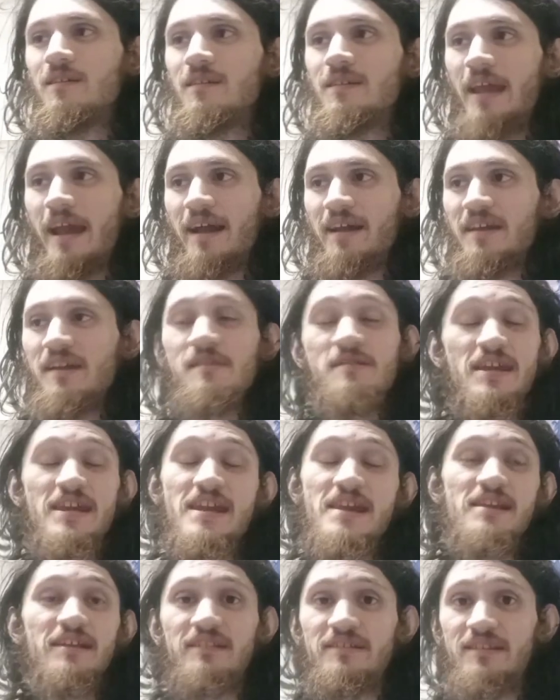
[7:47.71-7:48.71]
yeah, and
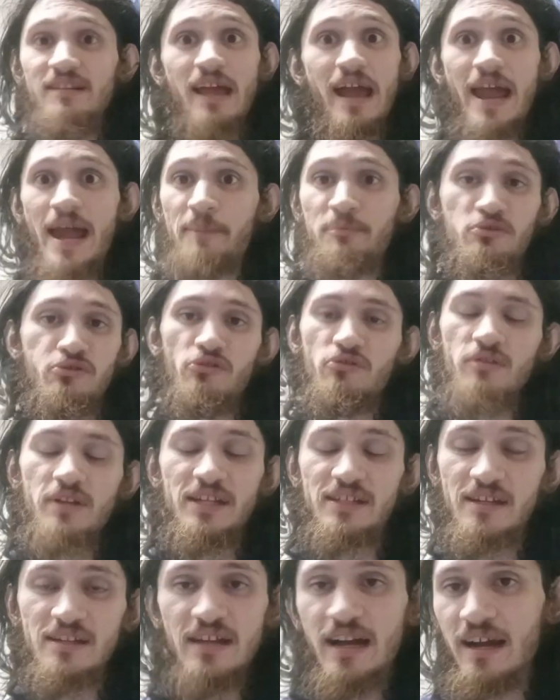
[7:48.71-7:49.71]
he absolutely
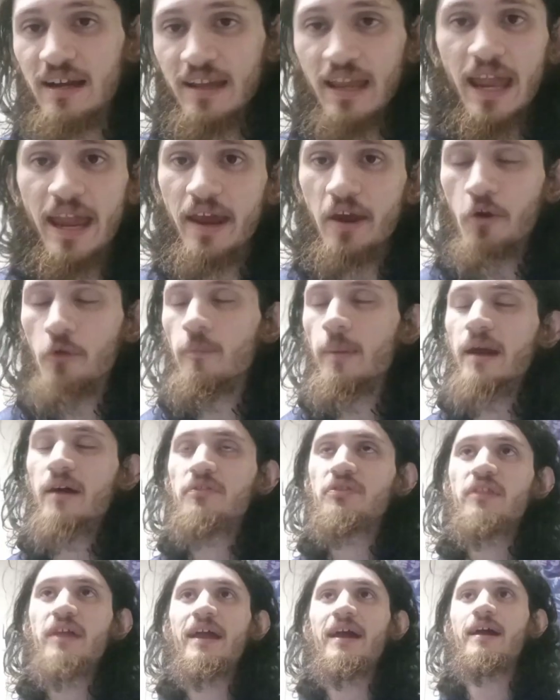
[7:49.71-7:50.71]
did not care
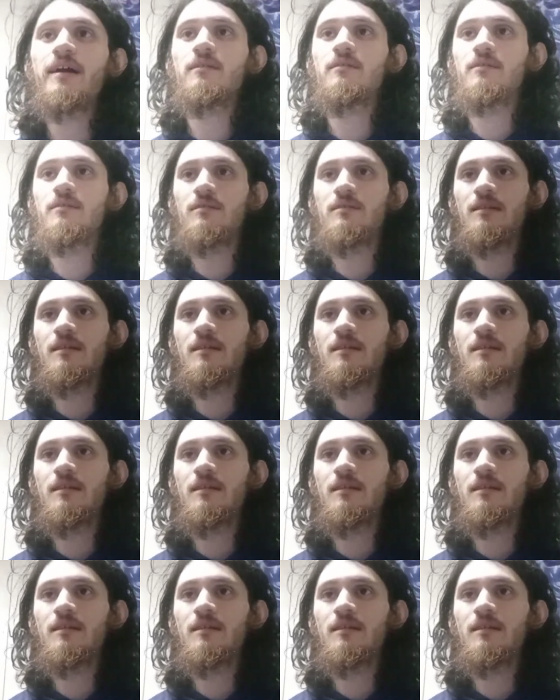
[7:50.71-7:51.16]
about that,